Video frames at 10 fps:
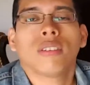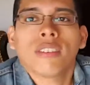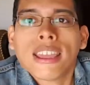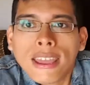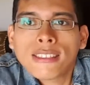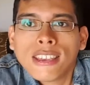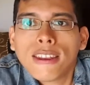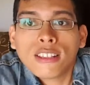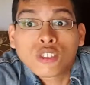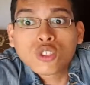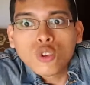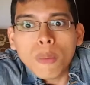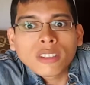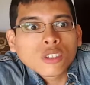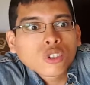I can't say it, it's
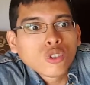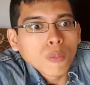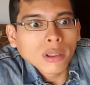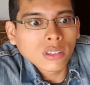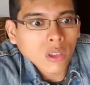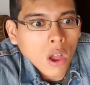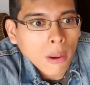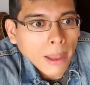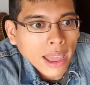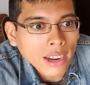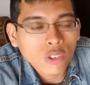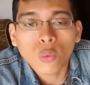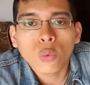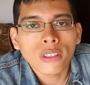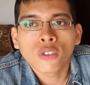stupid. It's a stupid song, man. It's a
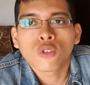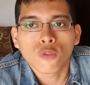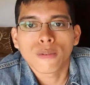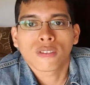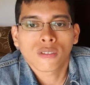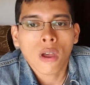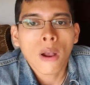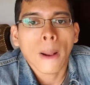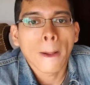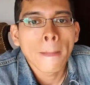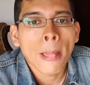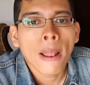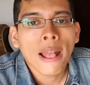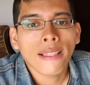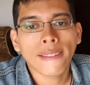really stupid song.
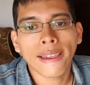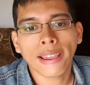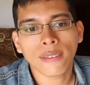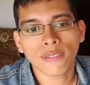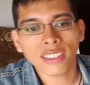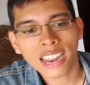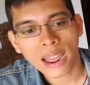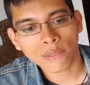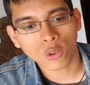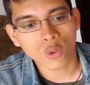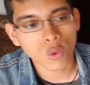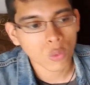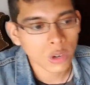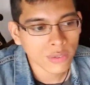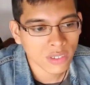Like, if it didn't have the cool
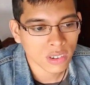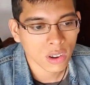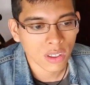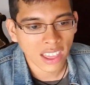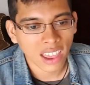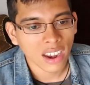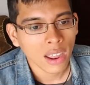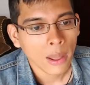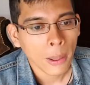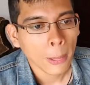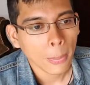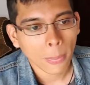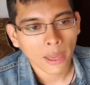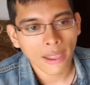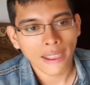riffs and all that,
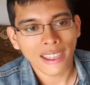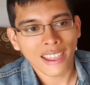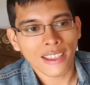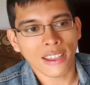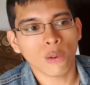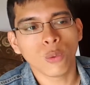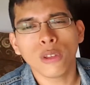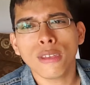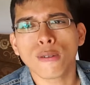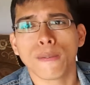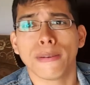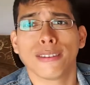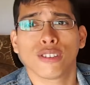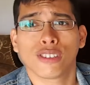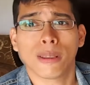it really would be
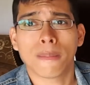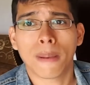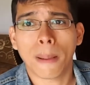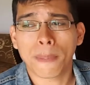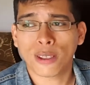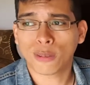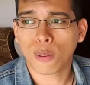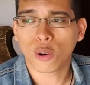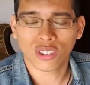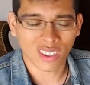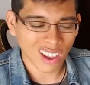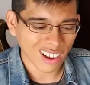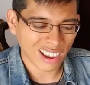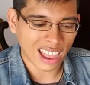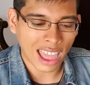just some piss poor
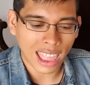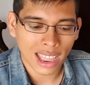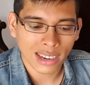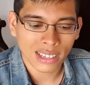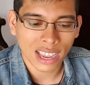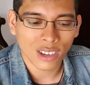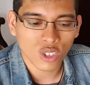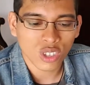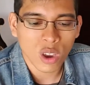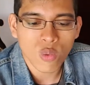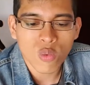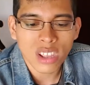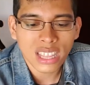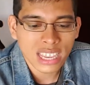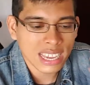song. And it just, it
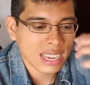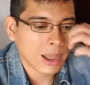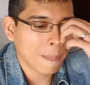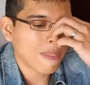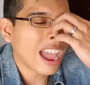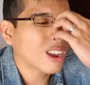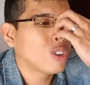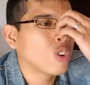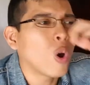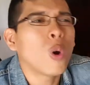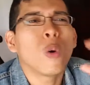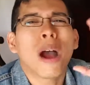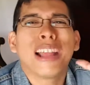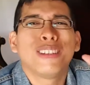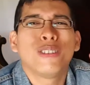really, I don't
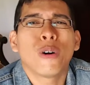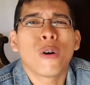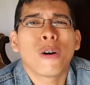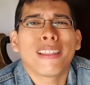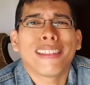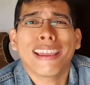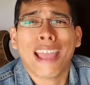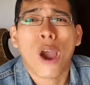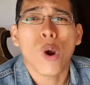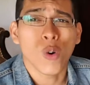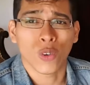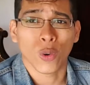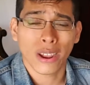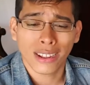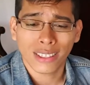like how
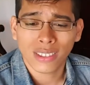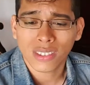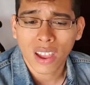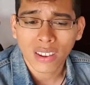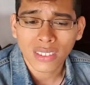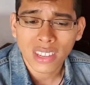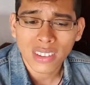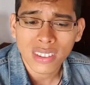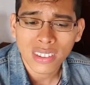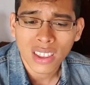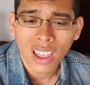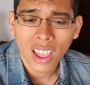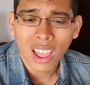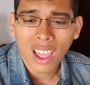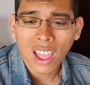overrated this song is.
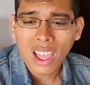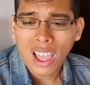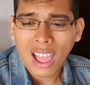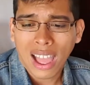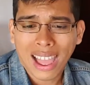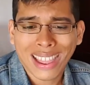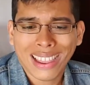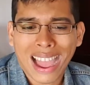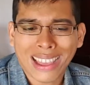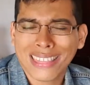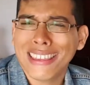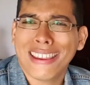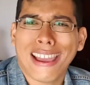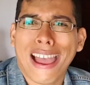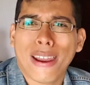I
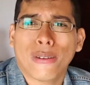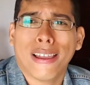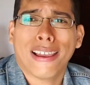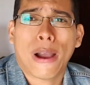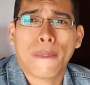don't like how